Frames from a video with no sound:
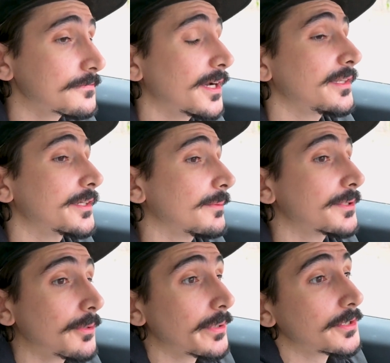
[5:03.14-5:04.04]
finally
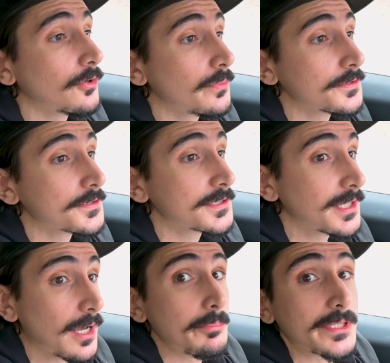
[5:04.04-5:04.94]
coming up, and no one's
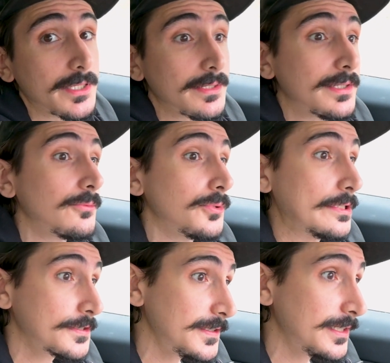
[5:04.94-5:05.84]
stopping it. It would
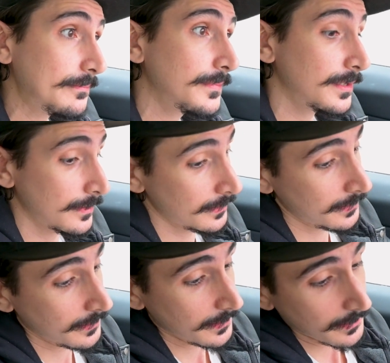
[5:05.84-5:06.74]
seem.
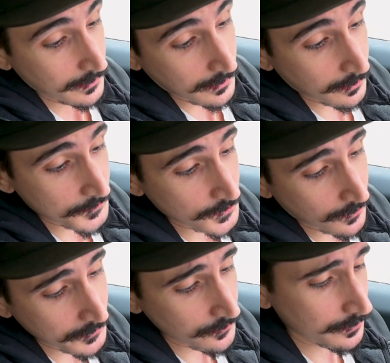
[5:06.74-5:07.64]
So
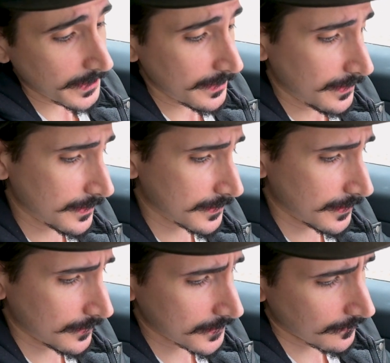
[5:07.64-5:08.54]
I'm going to read this.
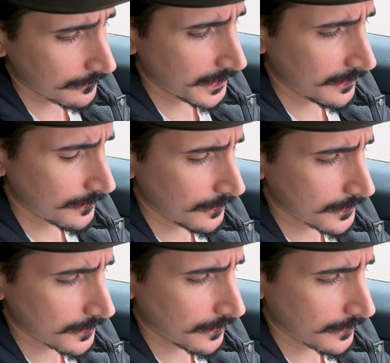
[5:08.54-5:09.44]
Start reading through
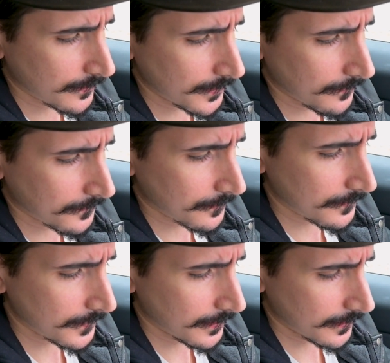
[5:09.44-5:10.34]
this article here
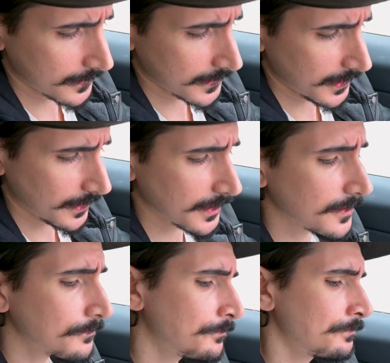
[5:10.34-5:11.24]
from CNN.